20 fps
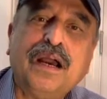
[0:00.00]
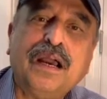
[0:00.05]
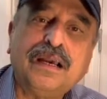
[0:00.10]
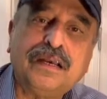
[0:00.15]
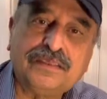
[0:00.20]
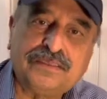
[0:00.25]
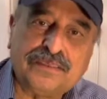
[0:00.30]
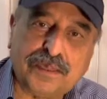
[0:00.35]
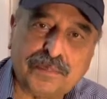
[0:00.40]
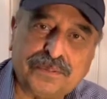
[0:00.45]

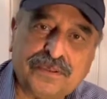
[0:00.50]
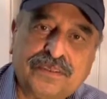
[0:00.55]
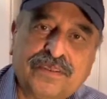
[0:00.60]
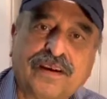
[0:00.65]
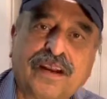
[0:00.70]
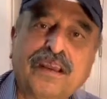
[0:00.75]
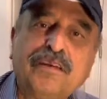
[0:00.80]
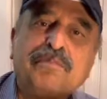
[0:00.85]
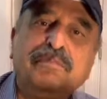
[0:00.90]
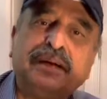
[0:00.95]

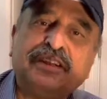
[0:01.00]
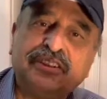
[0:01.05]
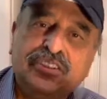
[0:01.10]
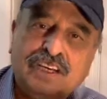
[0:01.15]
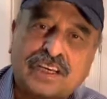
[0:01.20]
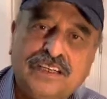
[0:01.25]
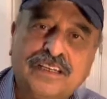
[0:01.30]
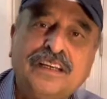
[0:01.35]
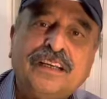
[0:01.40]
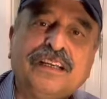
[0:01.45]
Subscribe my
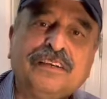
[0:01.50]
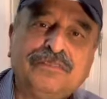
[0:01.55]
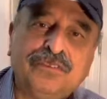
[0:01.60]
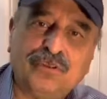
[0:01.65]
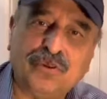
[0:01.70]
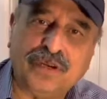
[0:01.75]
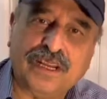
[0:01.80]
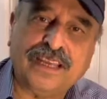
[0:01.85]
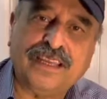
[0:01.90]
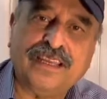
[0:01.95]
channel if you
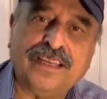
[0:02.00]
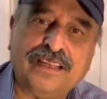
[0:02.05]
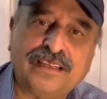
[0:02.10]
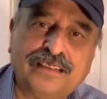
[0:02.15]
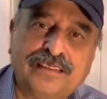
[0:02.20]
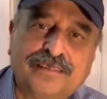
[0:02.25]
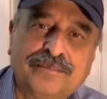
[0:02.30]
like it.